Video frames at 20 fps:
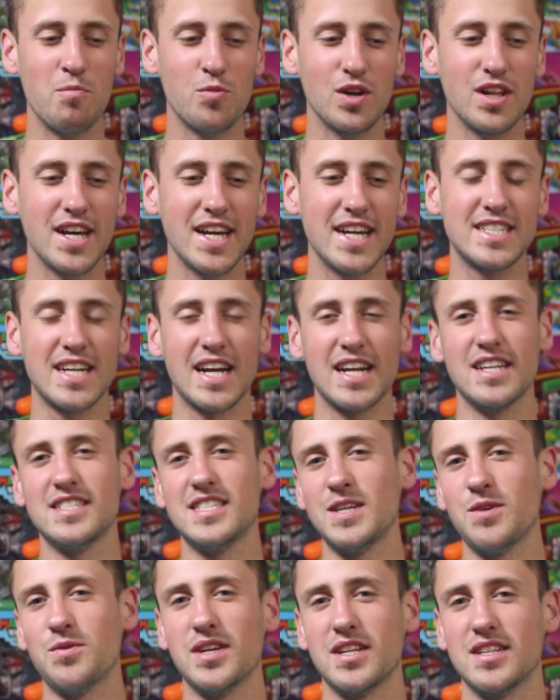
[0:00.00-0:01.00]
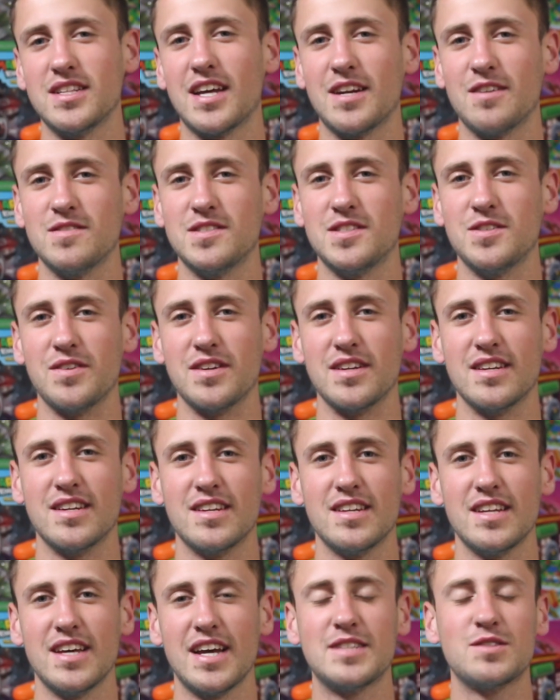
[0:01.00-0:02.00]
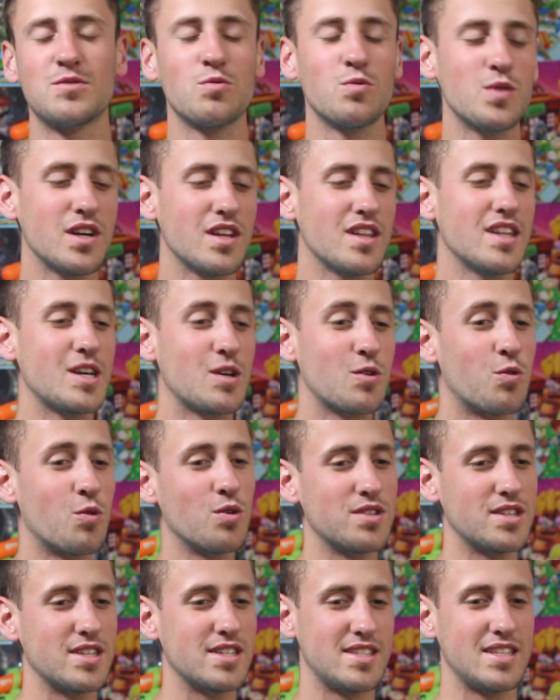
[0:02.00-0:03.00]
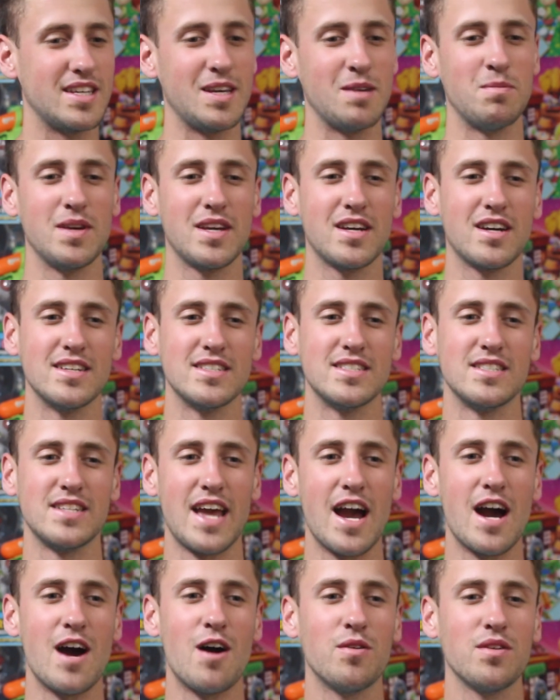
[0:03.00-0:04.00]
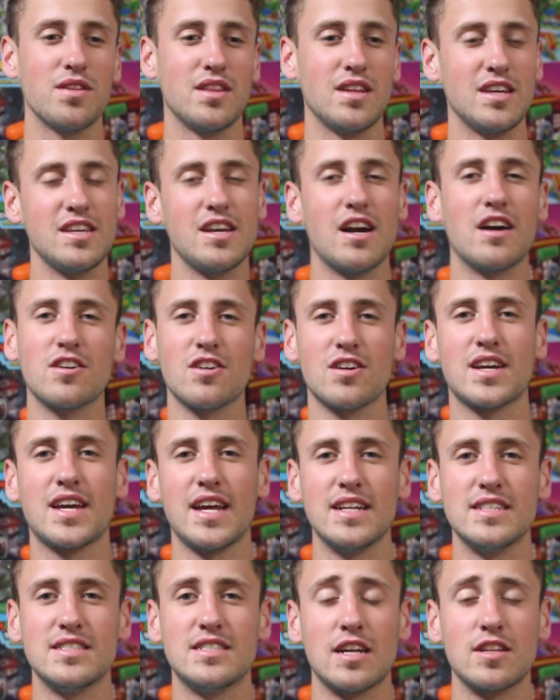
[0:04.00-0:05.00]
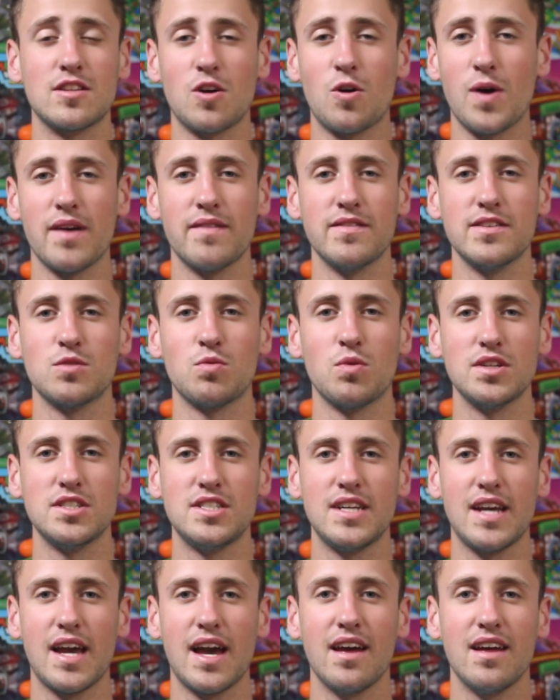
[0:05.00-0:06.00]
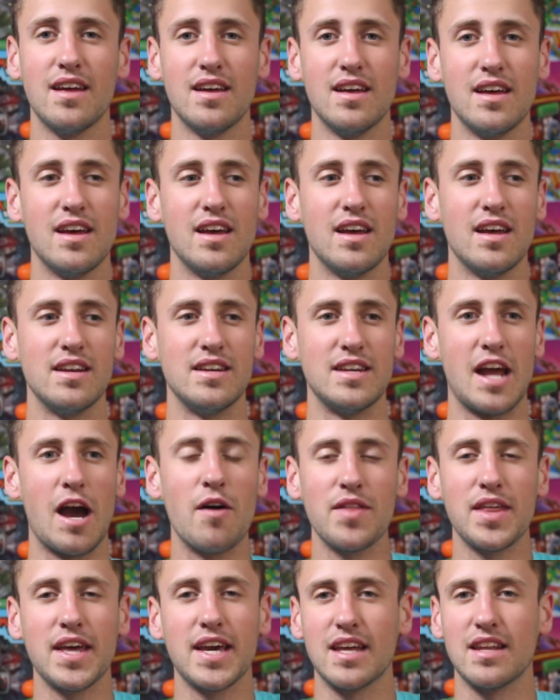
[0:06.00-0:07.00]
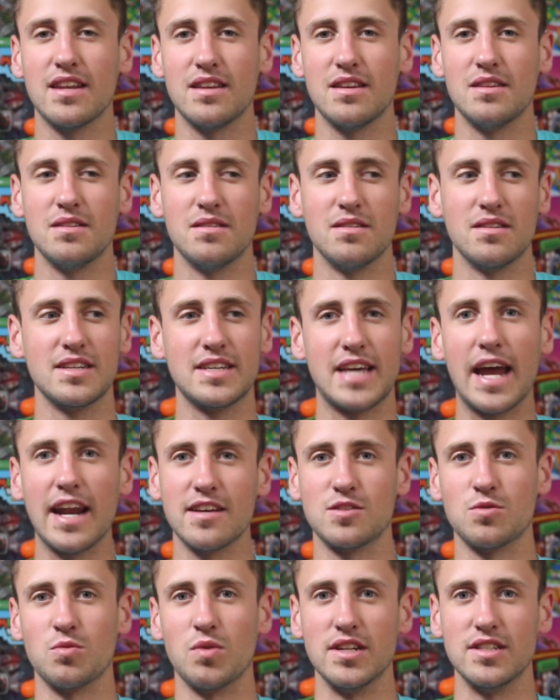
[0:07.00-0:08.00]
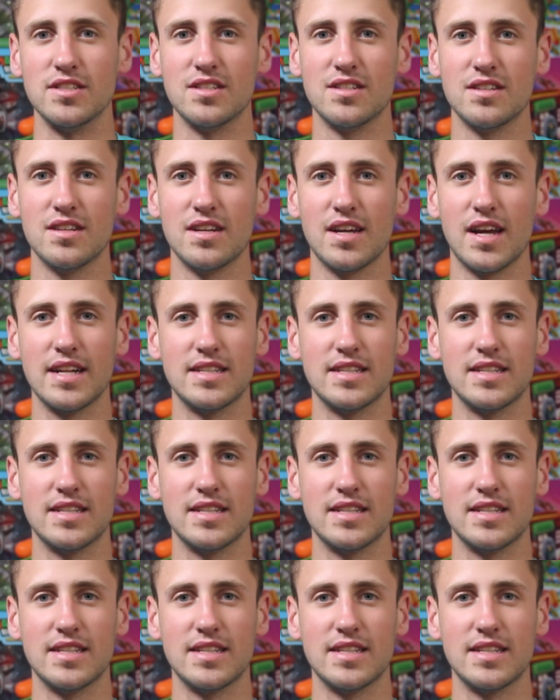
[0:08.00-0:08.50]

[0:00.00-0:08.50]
I'm really excited to see what Nintendo's doing. It's really cool to see because now younger kids that don't have a Switch yet, now they can get a Switch.